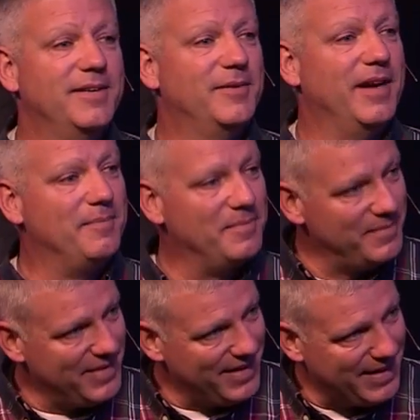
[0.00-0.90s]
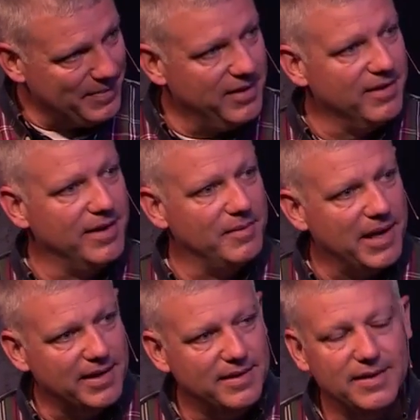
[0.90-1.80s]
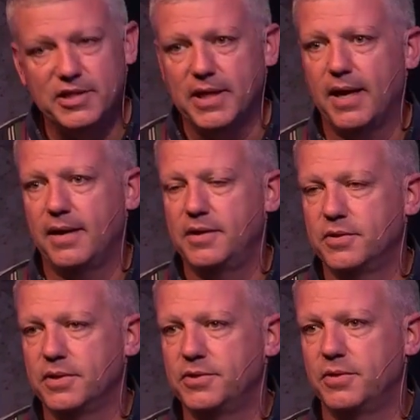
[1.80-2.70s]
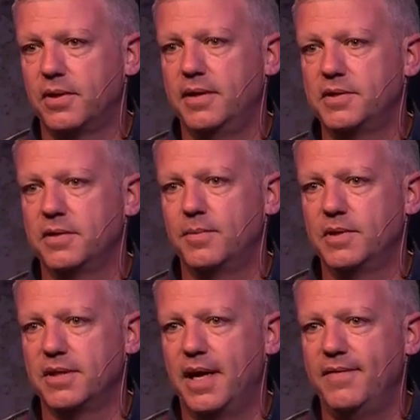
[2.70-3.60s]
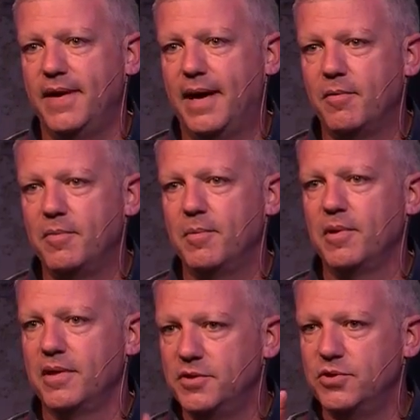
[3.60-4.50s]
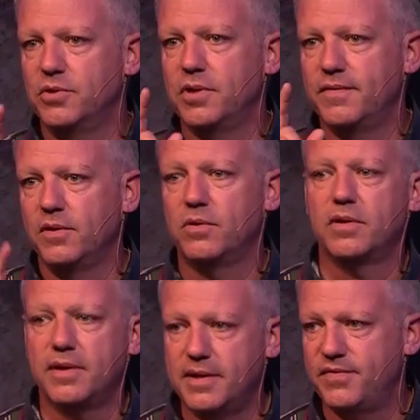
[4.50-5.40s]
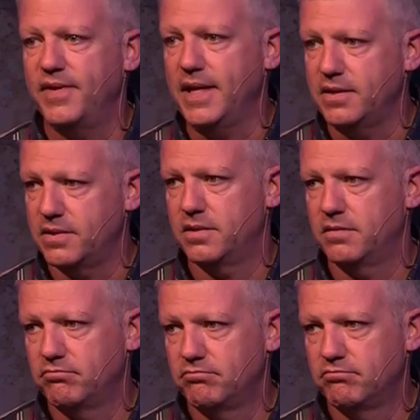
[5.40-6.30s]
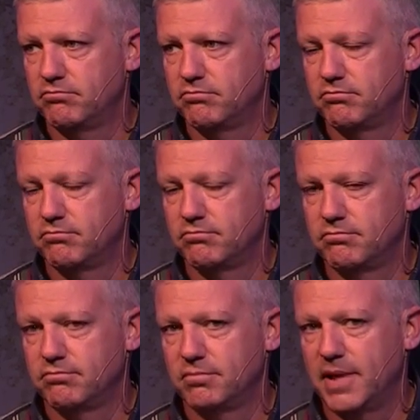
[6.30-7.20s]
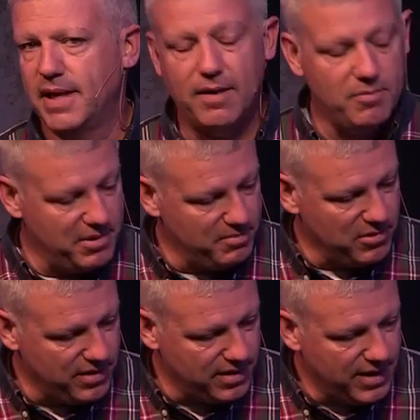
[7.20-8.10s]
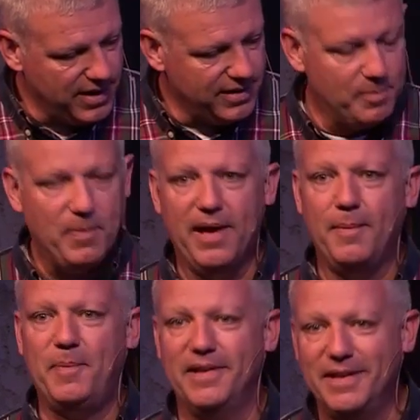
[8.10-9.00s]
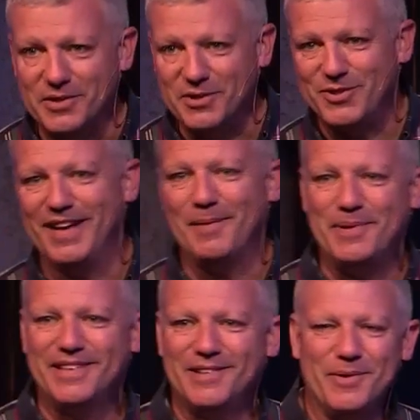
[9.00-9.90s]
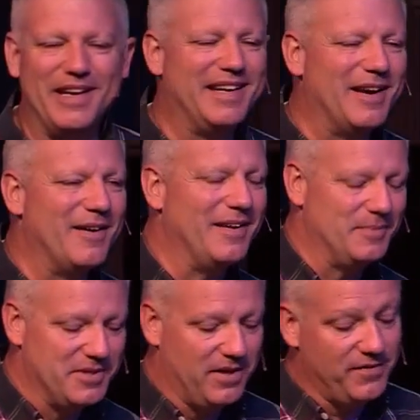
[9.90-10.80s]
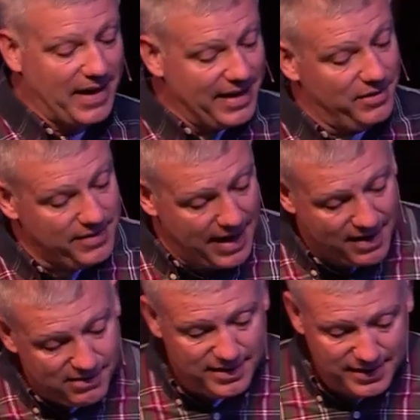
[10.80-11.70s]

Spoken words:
when I'm hearing about a challenge or a struggle in someone's life, and I remember the joy of the Lord on his face. And I remember the pep in his step, the way he carried himself. And I know now